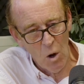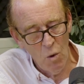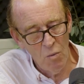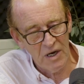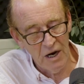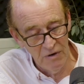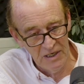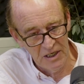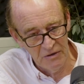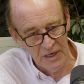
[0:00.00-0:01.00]
What we're
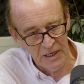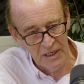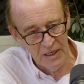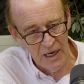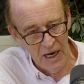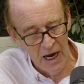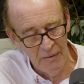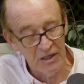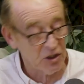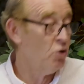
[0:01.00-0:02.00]
currently doing
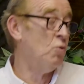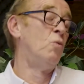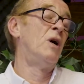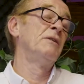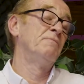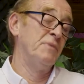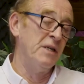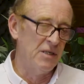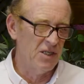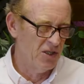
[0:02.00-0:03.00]
is a Cornwall-wide
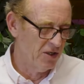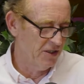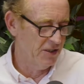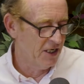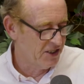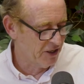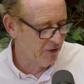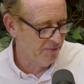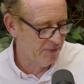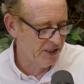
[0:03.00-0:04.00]
thing. It's not
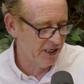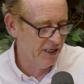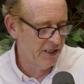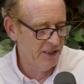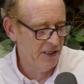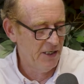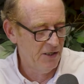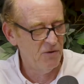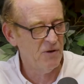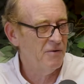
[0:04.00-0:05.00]
necessarily particular.
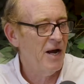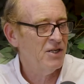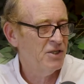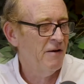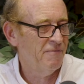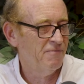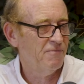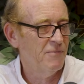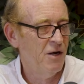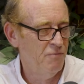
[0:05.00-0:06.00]
Although, actually,
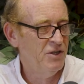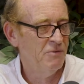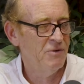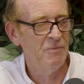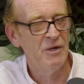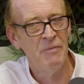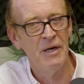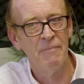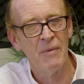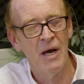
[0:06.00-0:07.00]
I'll bring something up in a minute.